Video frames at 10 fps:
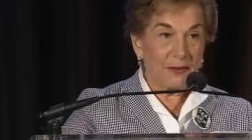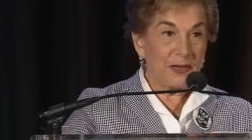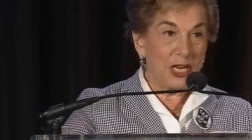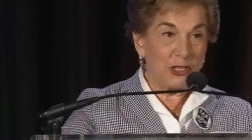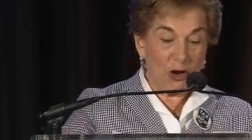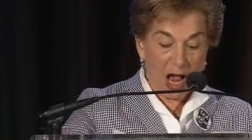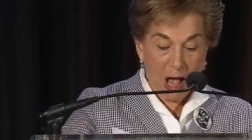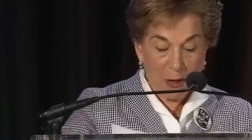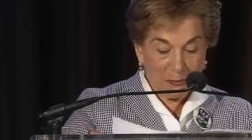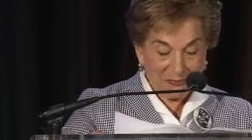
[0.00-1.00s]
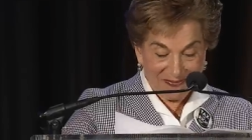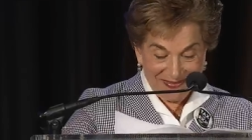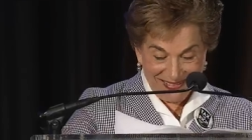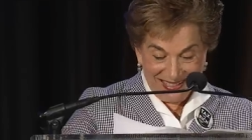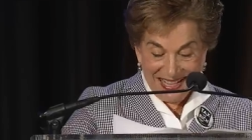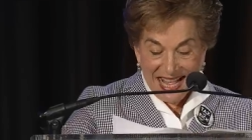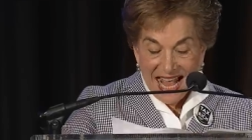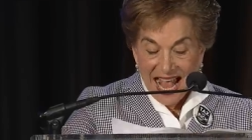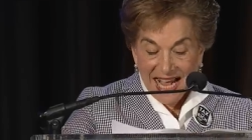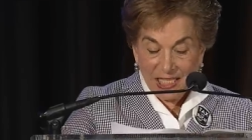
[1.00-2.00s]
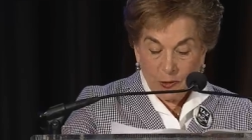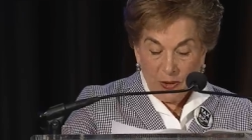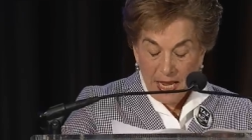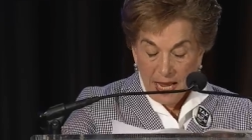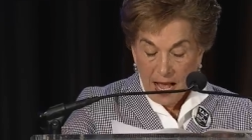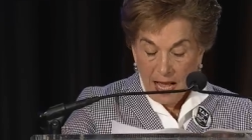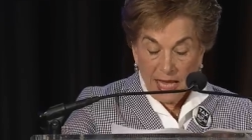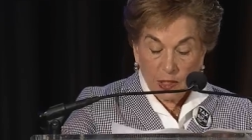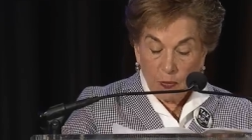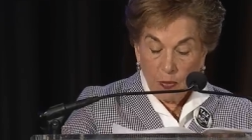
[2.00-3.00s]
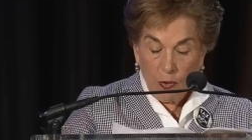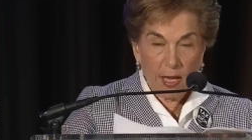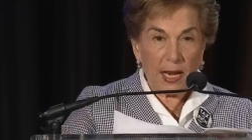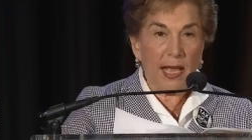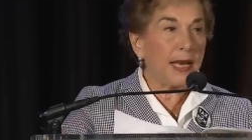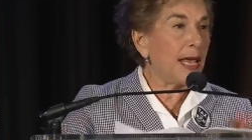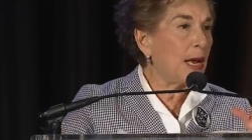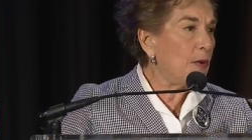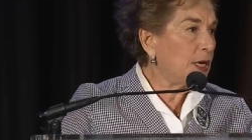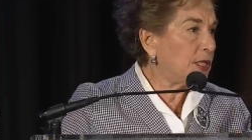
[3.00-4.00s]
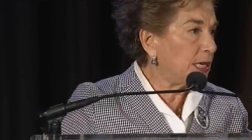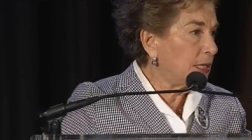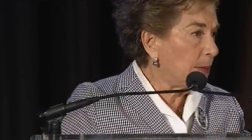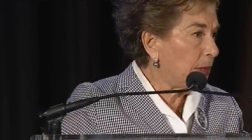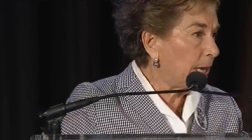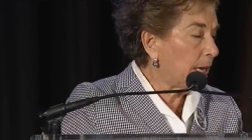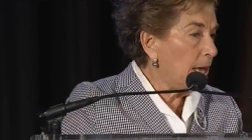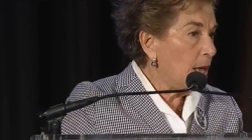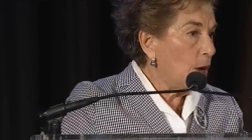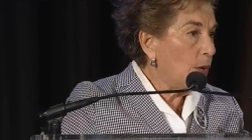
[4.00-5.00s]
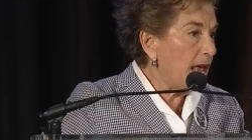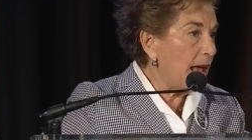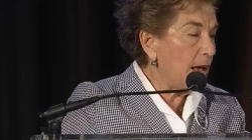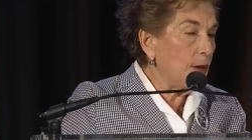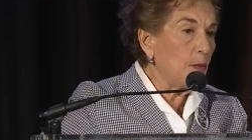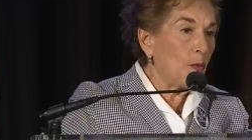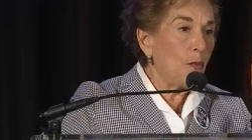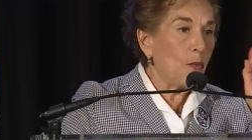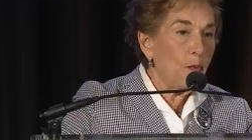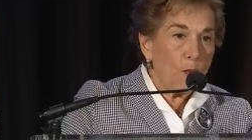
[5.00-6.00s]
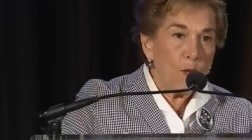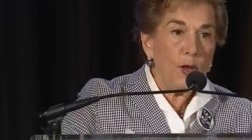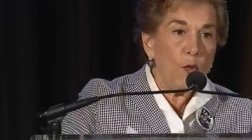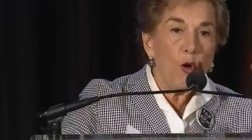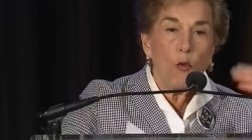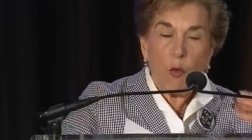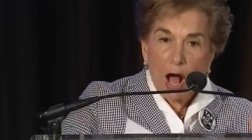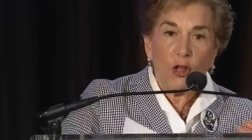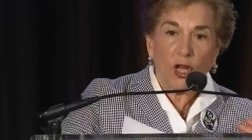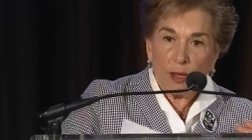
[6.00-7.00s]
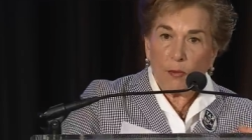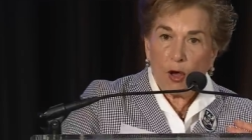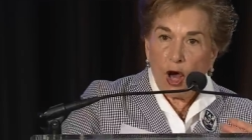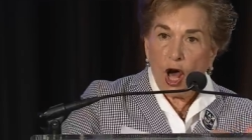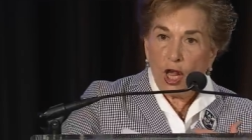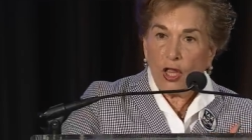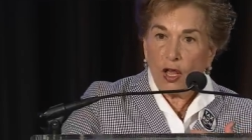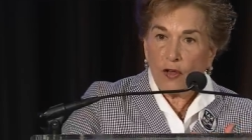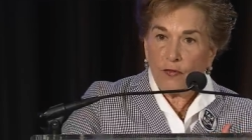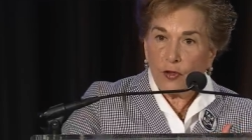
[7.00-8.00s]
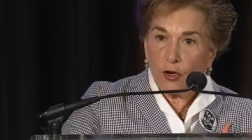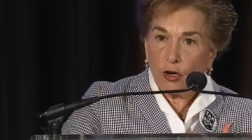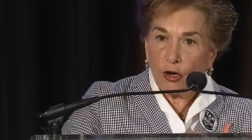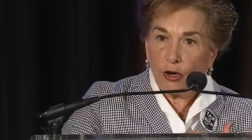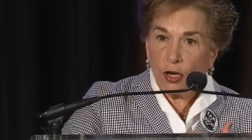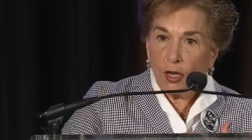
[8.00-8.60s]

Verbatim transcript: need your help. As we, uh, as we, and, and, and I want to say something. We have, we will welcome all of your